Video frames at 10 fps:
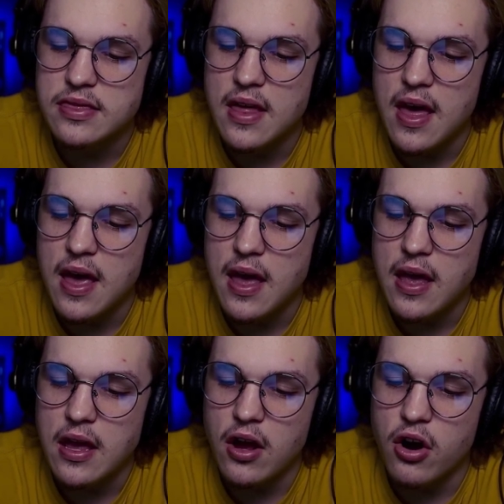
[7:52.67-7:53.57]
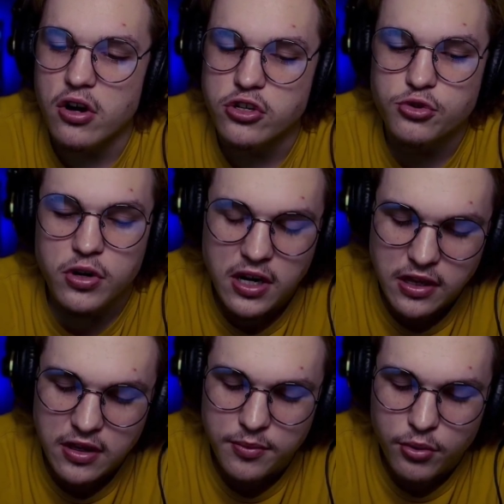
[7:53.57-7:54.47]
they are
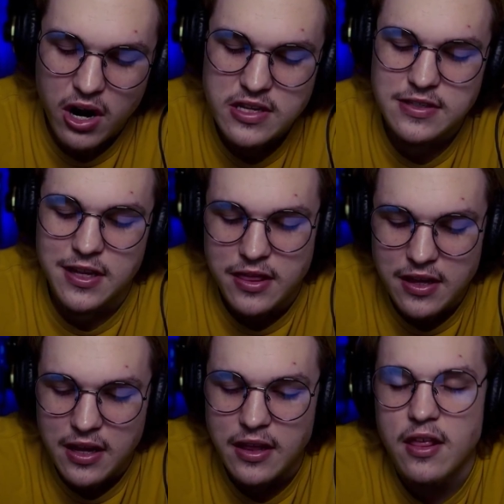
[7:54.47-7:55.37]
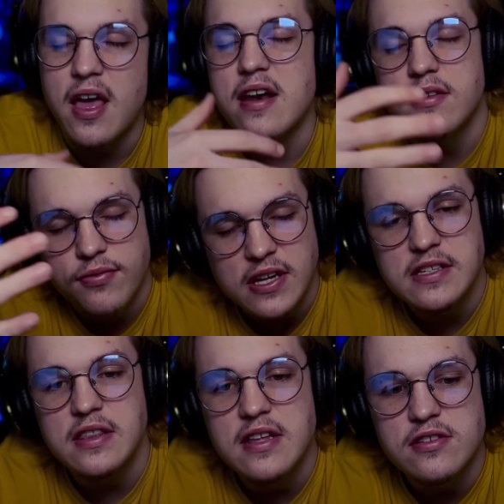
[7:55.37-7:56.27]
tricking their brains into thinking that it's
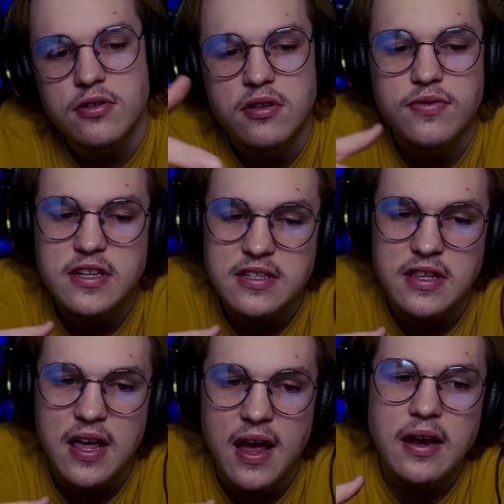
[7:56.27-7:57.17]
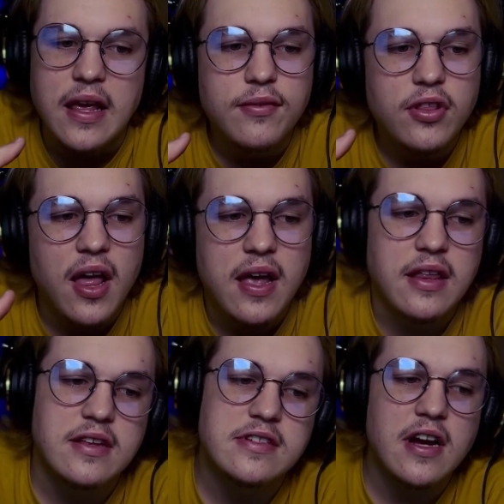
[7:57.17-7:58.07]
fixing this or it's fixing that. Even like in
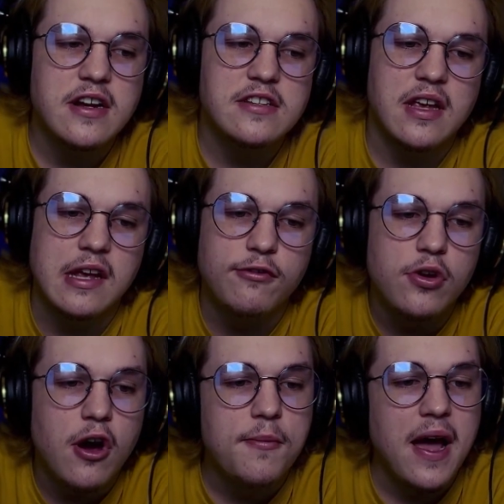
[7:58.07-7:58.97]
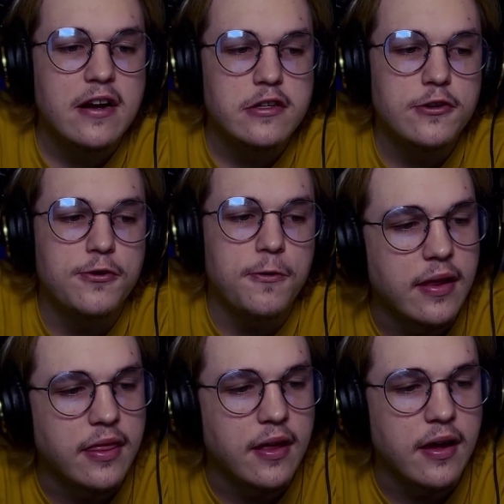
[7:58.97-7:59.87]
the studies, like if we go back to
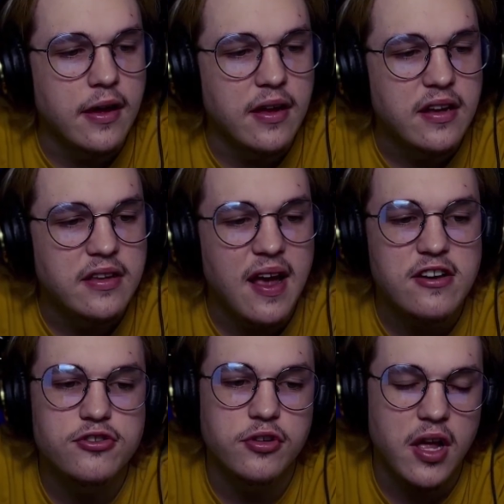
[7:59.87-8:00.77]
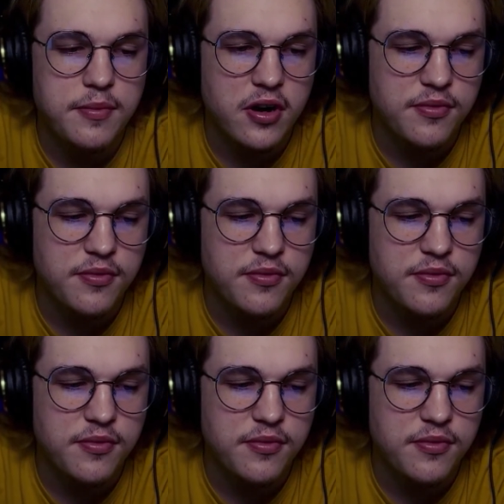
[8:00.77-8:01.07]
the National Library of